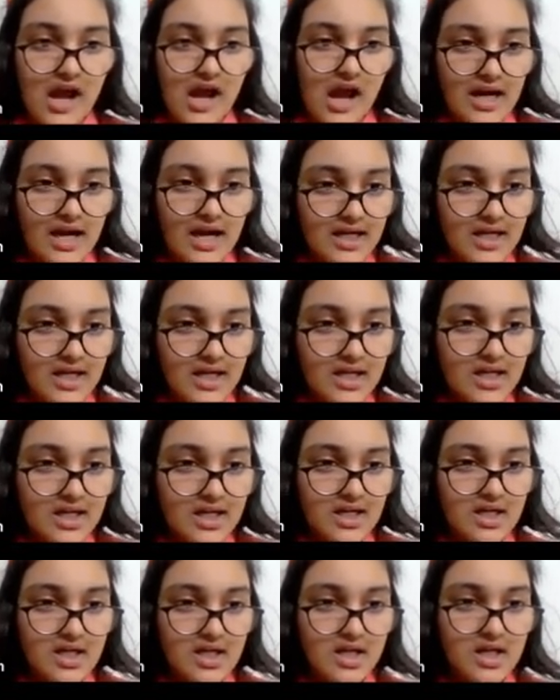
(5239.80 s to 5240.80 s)
And
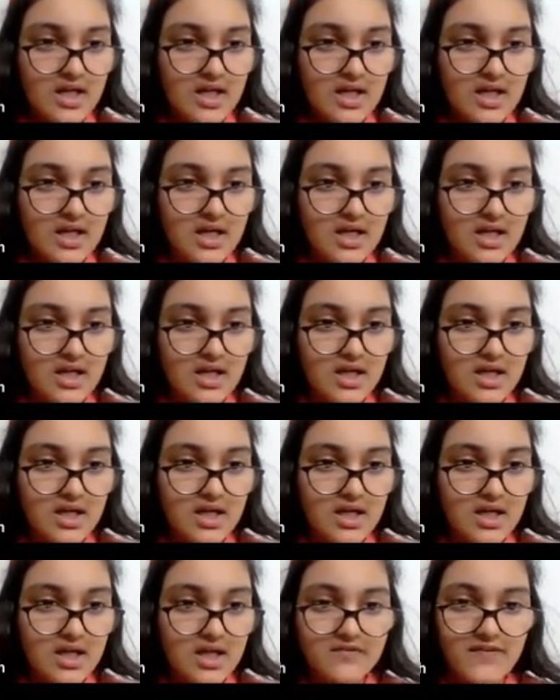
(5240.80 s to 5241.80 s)

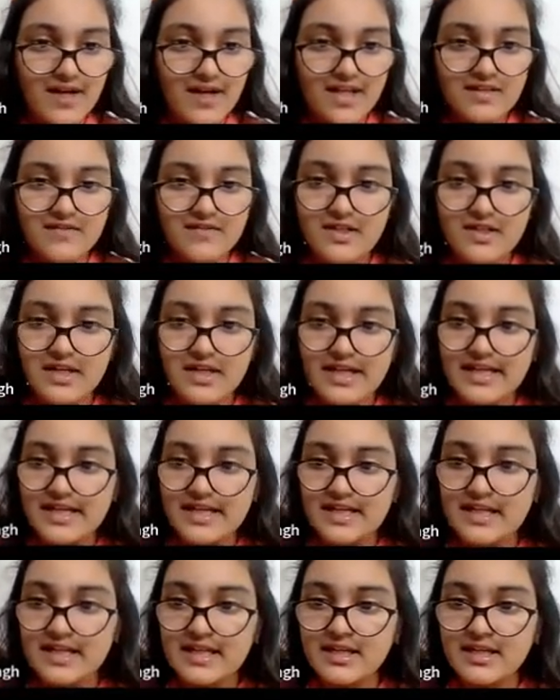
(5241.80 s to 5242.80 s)
the file we are
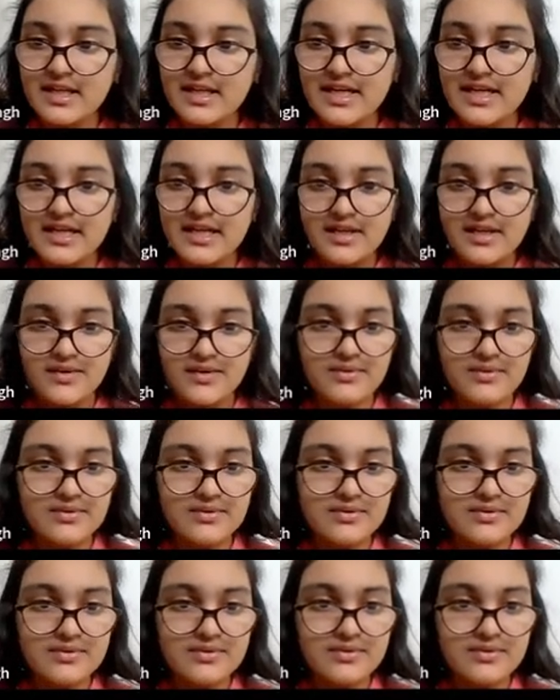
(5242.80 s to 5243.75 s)
writing in right now